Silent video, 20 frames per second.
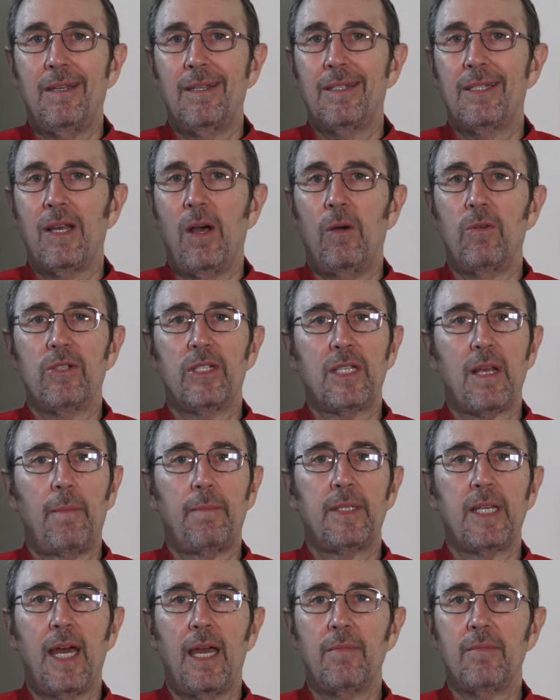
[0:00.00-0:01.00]
So
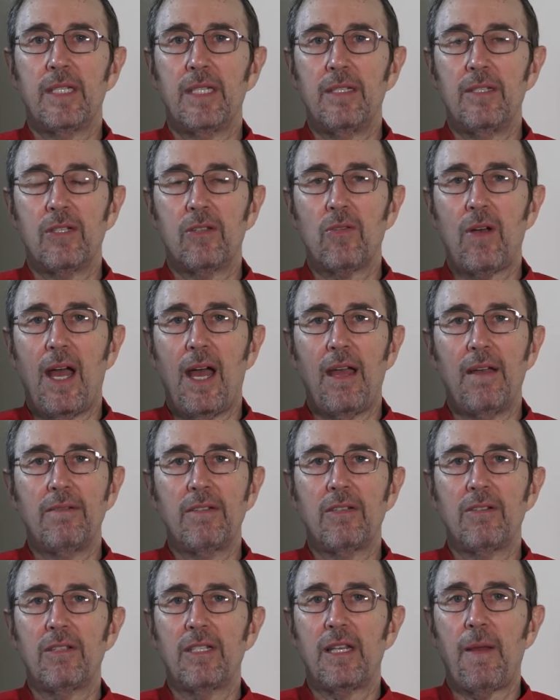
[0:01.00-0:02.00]
sometimes these
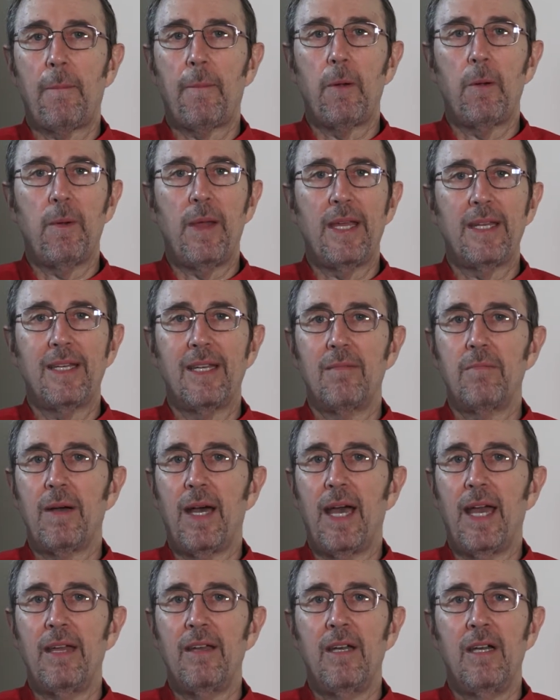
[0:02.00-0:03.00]
drives are separated
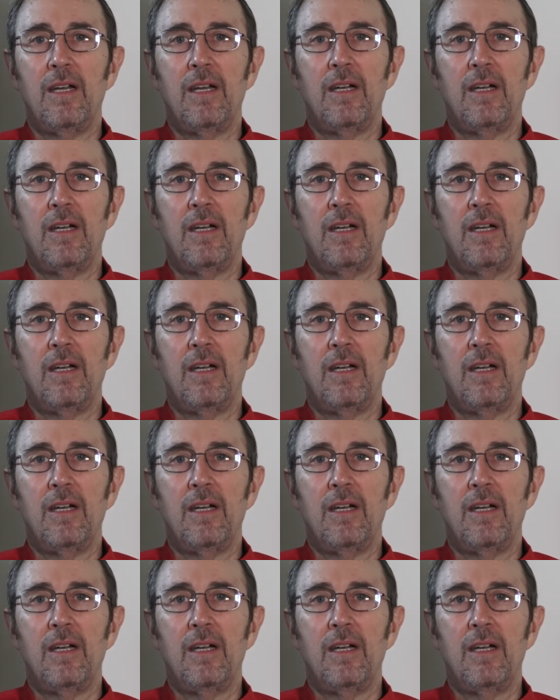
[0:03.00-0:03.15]
by